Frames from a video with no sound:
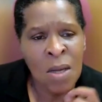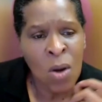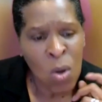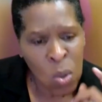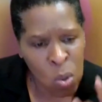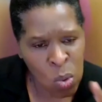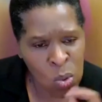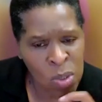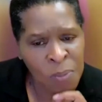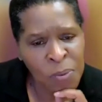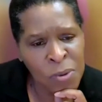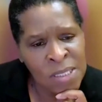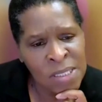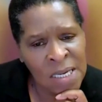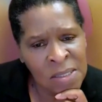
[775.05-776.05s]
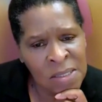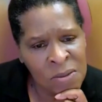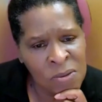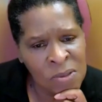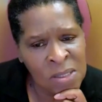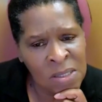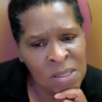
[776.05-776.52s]
who the
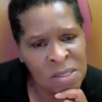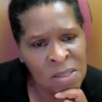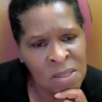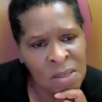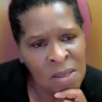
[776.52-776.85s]
protector is.